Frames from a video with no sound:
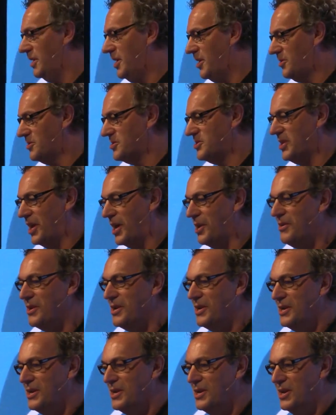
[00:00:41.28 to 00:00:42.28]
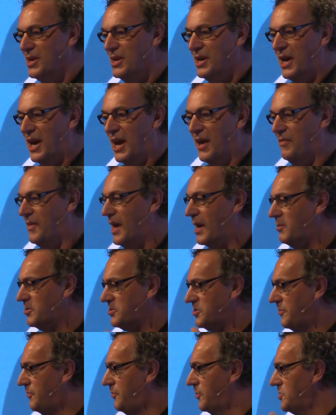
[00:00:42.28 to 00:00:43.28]
my younger son. And that
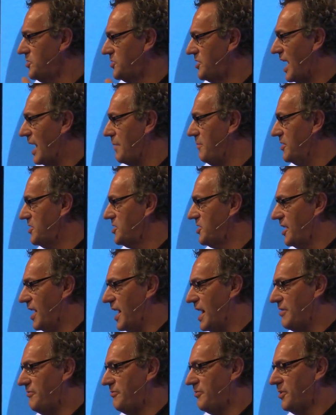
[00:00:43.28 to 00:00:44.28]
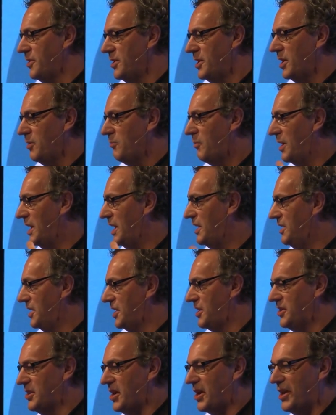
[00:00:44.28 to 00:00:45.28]
was the first time in his life when he
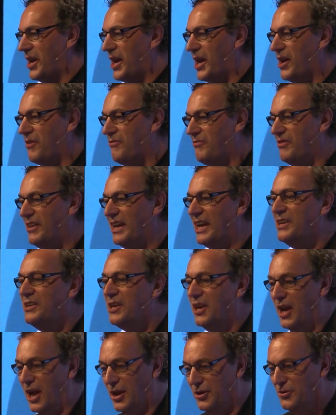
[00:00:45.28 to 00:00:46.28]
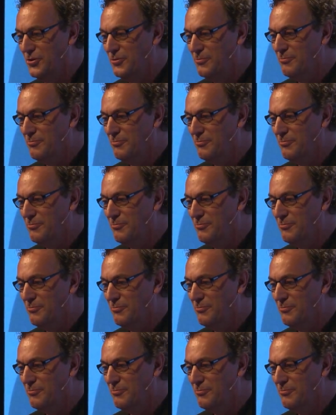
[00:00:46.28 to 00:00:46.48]
did not have the internet.